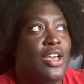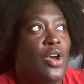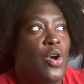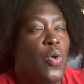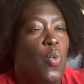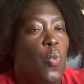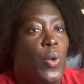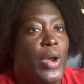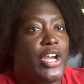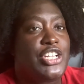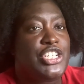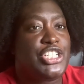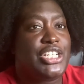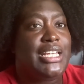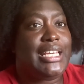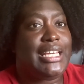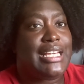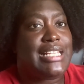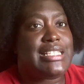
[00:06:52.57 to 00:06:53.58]
where she
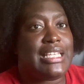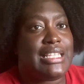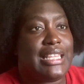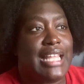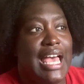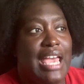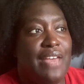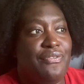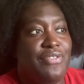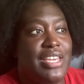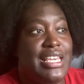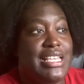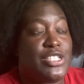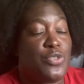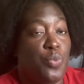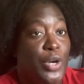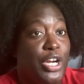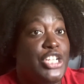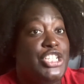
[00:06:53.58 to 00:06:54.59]
is in life is
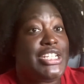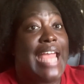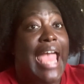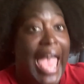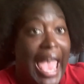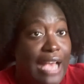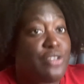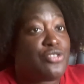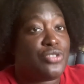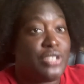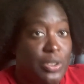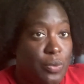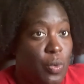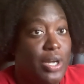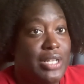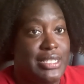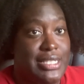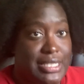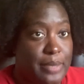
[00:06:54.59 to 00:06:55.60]
where she actually
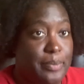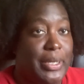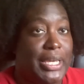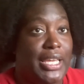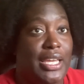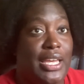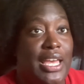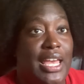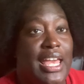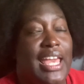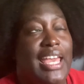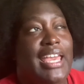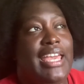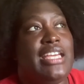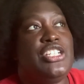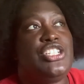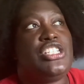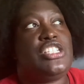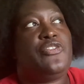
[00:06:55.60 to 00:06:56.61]
wants to be.
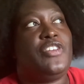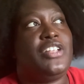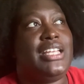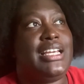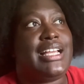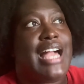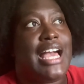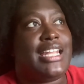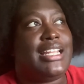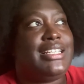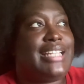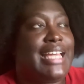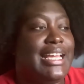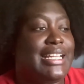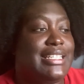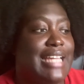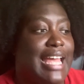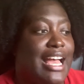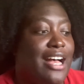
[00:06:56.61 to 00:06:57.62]
And she's feeling kind of
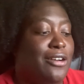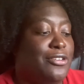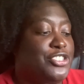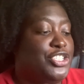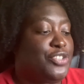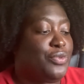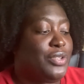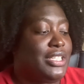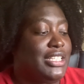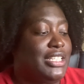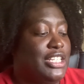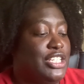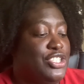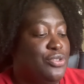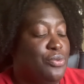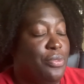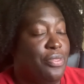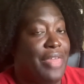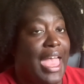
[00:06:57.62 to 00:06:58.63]
let down. She really didn't
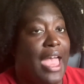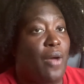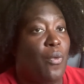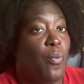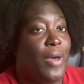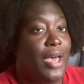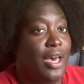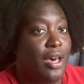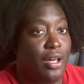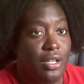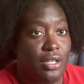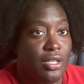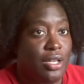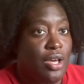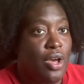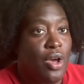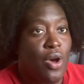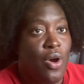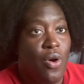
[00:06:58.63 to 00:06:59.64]
do that well
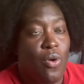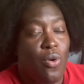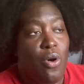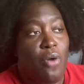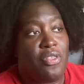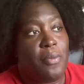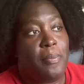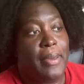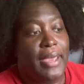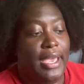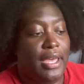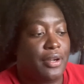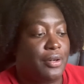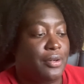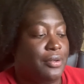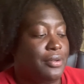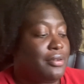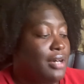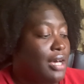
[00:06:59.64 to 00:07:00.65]
on the
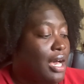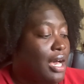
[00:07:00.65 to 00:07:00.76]
panel.